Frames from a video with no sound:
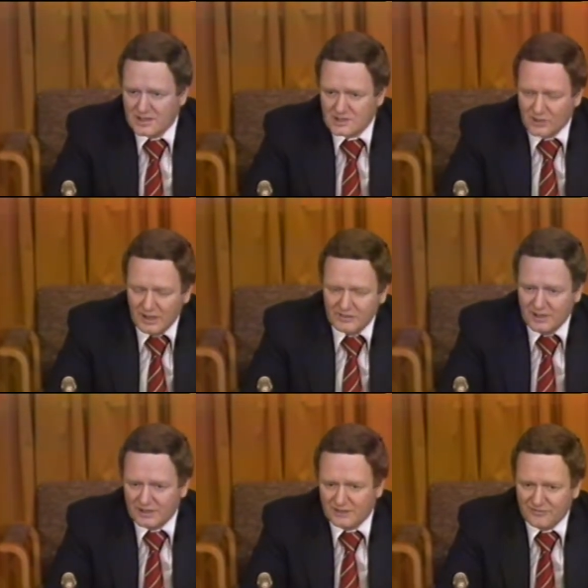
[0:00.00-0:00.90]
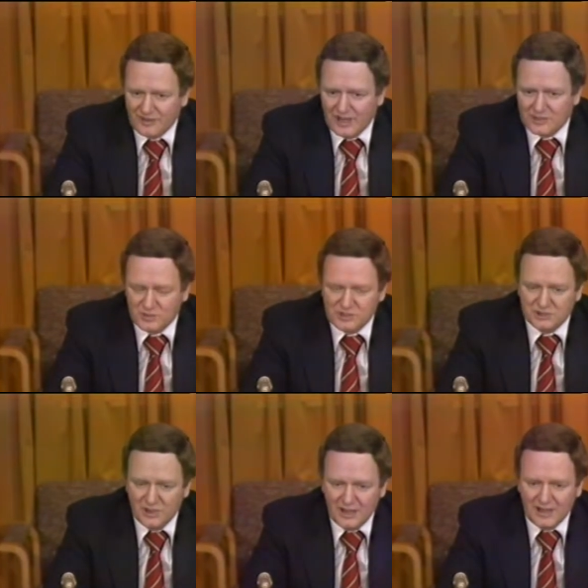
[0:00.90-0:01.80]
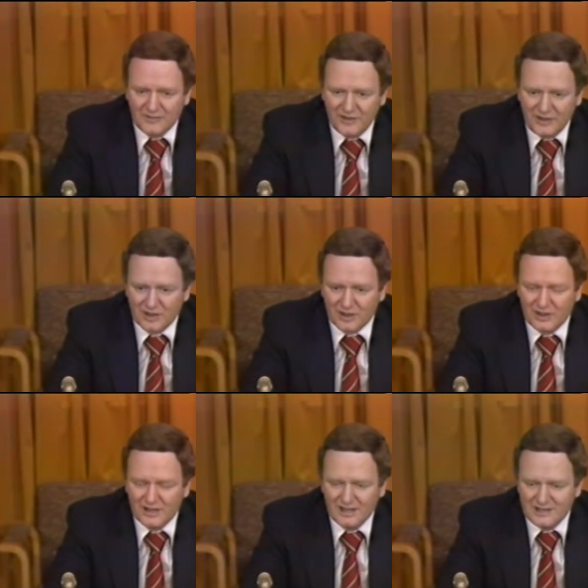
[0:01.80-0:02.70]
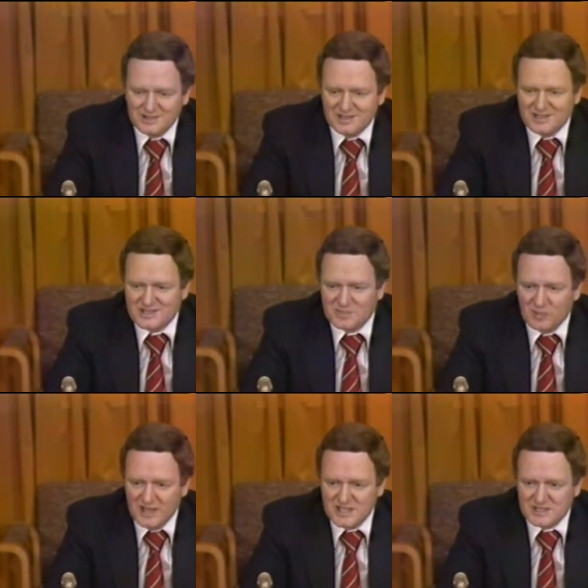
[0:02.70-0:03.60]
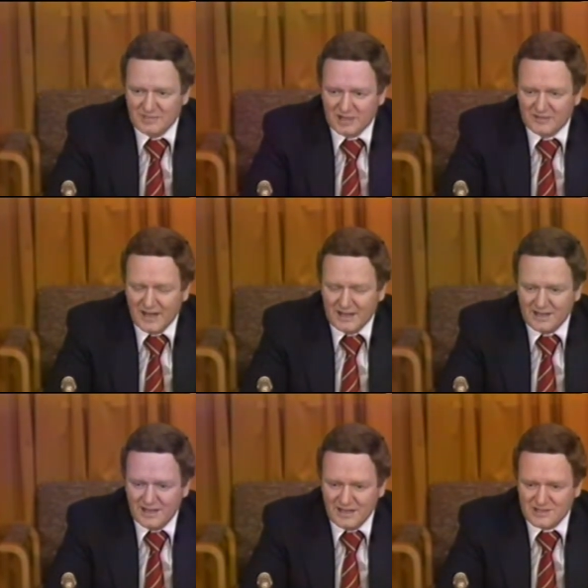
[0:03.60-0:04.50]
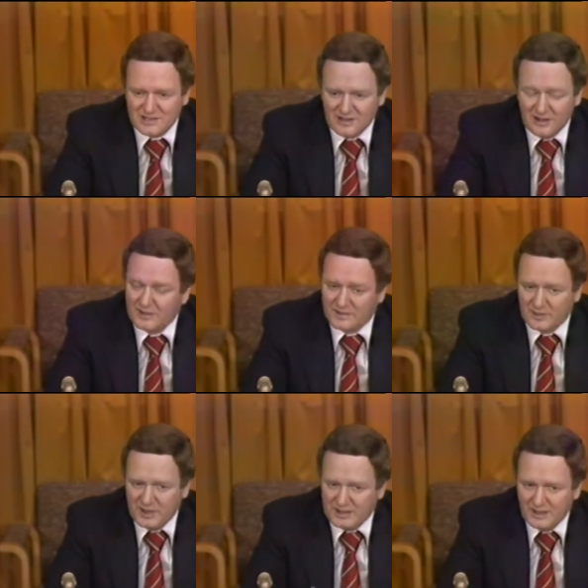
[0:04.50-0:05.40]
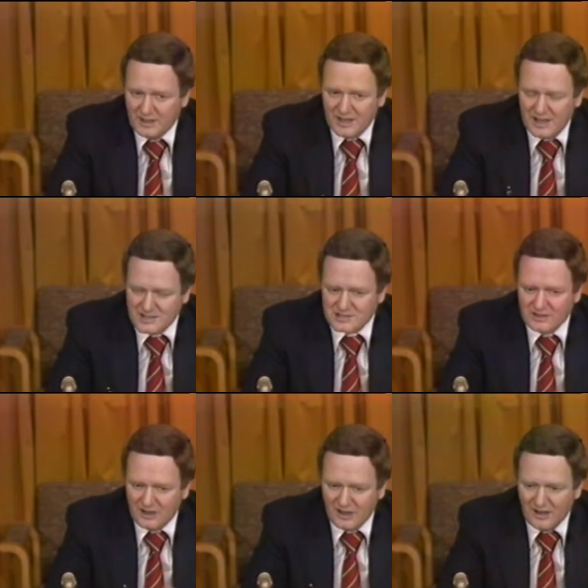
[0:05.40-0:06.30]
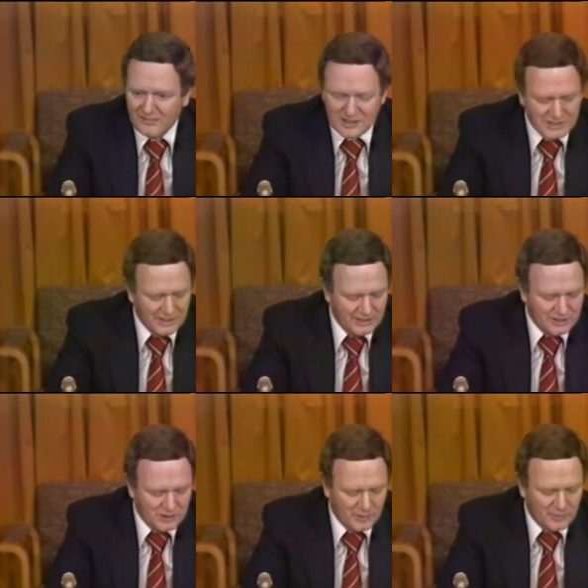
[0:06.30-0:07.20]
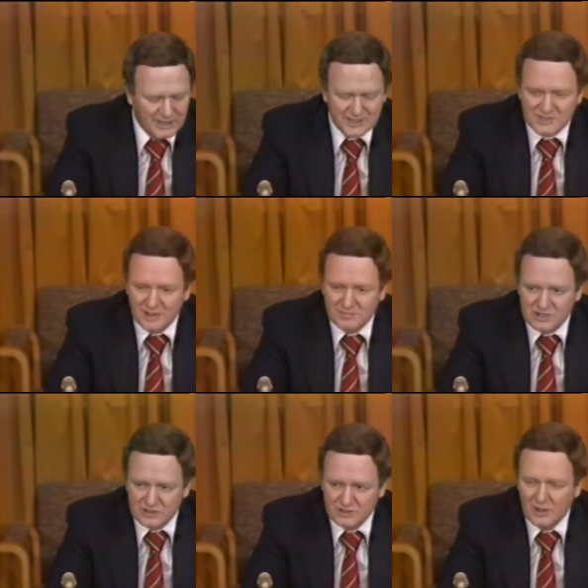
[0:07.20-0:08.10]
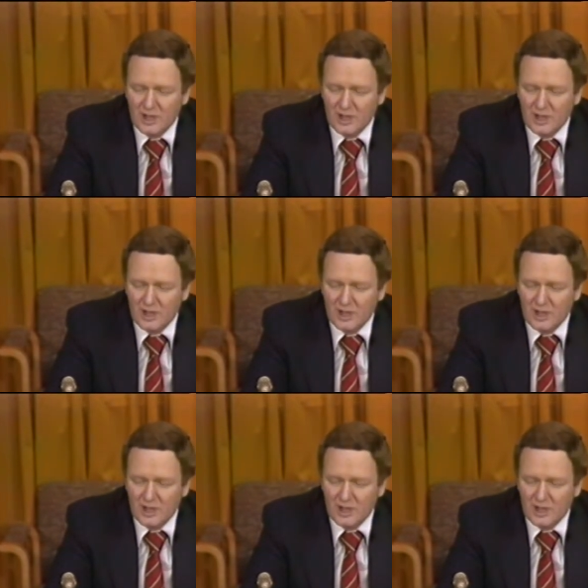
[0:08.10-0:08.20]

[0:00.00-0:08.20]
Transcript: so I think, in fact, what you have here is a displacement of that case law. There'll be case law, obviously, interpreting sub 2,